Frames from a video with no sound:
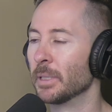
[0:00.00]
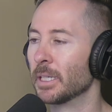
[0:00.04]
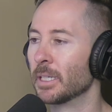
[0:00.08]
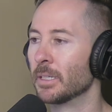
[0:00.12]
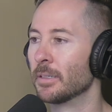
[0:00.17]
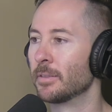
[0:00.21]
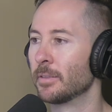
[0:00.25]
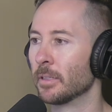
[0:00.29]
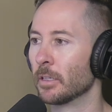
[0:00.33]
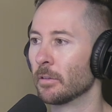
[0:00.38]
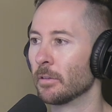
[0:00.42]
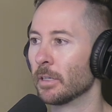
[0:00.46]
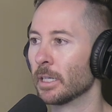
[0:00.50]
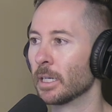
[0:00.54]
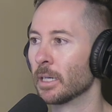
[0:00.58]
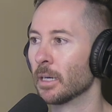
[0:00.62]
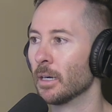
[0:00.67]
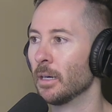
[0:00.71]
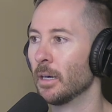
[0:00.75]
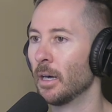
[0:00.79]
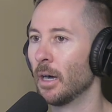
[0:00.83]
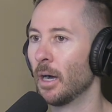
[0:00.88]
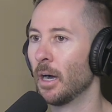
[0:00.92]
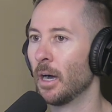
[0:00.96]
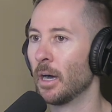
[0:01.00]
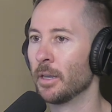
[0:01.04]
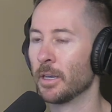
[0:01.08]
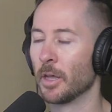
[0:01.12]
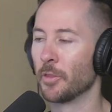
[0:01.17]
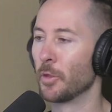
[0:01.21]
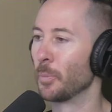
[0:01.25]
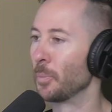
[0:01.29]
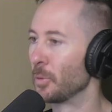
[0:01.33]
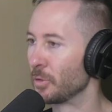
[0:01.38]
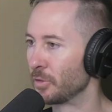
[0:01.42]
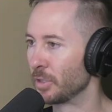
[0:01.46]
considering
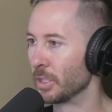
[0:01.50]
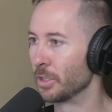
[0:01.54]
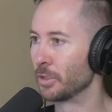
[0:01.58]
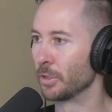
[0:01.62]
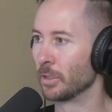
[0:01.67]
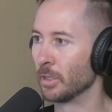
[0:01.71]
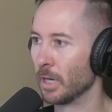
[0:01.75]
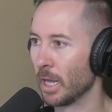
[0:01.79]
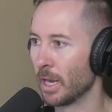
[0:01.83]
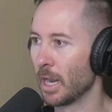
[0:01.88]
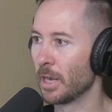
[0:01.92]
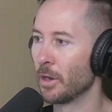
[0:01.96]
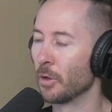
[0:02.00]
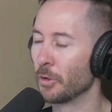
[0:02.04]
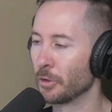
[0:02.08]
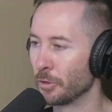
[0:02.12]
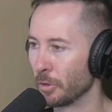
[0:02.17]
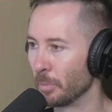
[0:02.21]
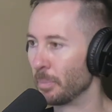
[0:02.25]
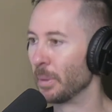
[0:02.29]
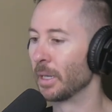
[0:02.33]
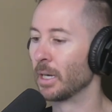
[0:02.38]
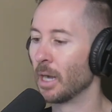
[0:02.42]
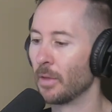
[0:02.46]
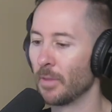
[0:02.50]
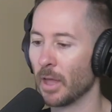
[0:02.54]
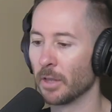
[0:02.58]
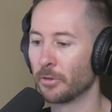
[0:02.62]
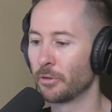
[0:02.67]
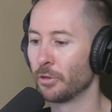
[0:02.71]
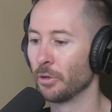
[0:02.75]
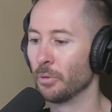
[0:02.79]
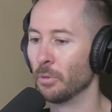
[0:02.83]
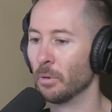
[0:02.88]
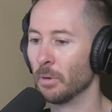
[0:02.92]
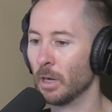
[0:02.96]
another procedure. And I know you're big on that
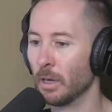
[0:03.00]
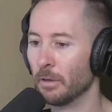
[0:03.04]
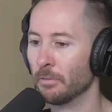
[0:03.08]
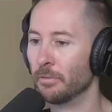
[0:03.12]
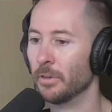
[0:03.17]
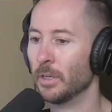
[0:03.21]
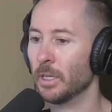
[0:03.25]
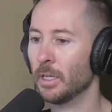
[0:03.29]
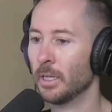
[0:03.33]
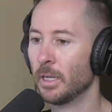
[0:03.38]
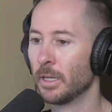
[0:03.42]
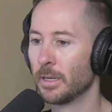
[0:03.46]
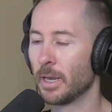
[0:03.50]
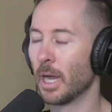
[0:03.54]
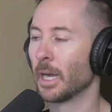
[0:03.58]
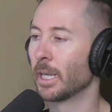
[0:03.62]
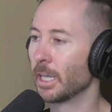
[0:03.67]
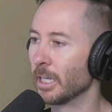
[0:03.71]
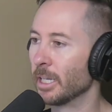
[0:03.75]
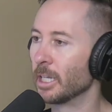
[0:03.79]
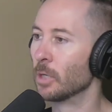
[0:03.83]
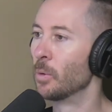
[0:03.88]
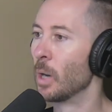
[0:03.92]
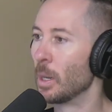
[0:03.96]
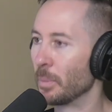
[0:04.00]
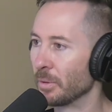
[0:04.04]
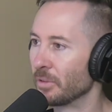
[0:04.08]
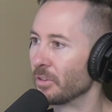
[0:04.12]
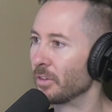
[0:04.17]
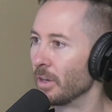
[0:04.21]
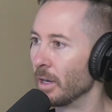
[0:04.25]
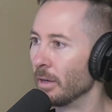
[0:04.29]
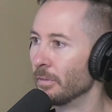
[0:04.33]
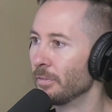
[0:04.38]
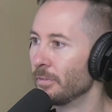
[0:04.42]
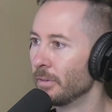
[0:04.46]
too, of not getting away with
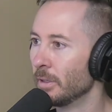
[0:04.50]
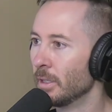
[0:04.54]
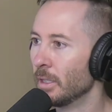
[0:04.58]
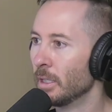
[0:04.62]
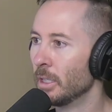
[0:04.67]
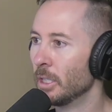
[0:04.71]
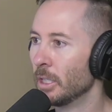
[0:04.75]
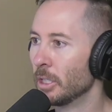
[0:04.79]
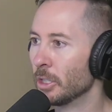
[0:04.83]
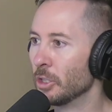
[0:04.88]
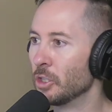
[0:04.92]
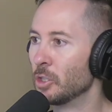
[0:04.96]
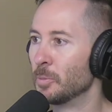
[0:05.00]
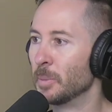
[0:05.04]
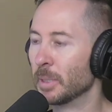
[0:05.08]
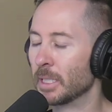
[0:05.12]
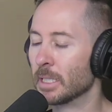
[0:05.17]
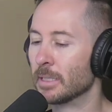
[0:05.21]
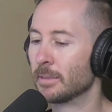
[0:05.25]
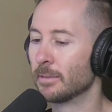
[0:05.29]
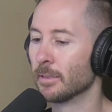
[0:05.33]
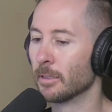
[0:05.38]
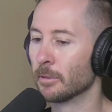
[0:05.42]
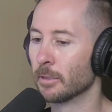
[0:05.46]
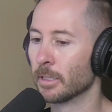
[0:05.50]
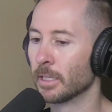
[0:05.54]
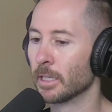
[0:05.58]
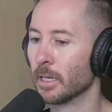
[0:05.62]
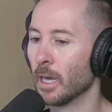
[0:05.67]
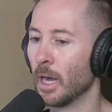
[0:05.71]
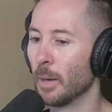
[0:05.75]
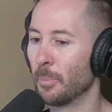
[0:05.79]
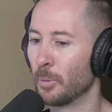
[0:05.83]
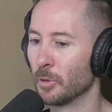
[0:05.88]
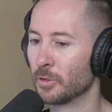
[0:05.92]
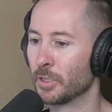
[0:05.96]
stuff. You should be considering
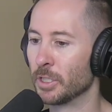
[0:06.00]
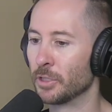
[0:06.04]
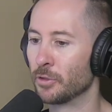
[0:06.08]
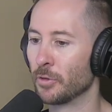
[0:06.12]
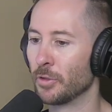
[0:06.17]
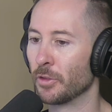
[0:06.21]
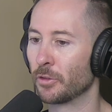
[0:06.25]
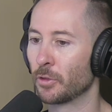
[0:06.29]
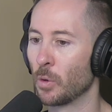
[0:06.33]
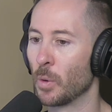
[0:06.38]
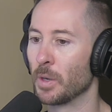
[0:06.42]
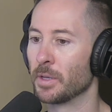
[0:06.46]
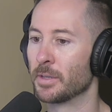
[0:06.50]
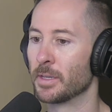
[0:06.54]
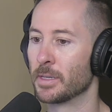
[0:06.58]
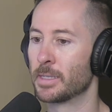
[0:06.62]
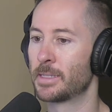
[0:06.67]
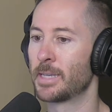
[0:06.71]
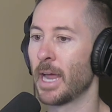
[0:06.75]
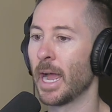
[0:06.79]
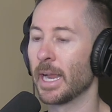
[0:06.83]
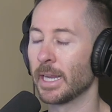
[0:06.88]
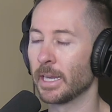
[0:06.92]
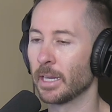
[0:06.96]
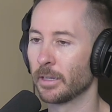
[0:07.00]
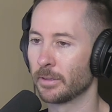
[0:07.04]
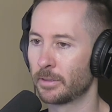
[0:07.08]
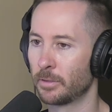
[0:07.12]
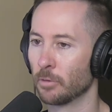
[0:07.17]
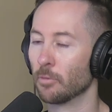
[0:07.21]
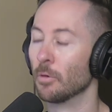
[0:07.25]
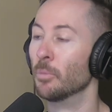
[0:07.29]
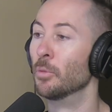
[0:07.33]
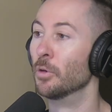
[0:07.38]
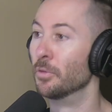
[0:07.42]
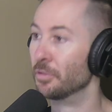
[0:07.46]
a procedure that's going to
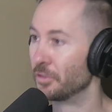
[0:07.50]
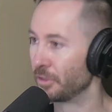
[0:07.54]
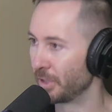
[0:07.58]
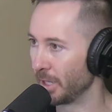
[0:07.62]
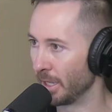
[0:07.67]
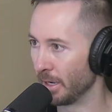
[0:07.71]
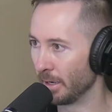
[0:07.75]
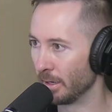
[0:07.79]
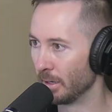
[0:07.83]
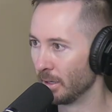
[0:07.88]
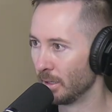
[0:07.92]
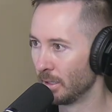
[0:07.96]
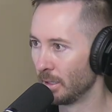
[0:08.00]
remove skin.